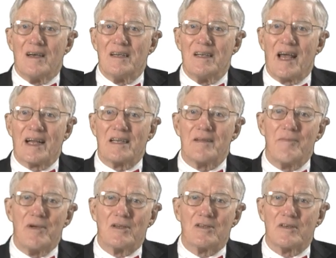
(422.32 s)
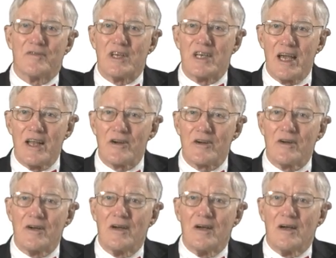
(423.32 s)
enacting bills of attainder
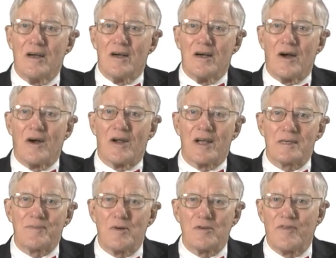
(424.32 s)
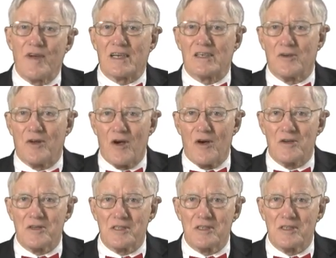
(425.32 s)
or ex post facto laws.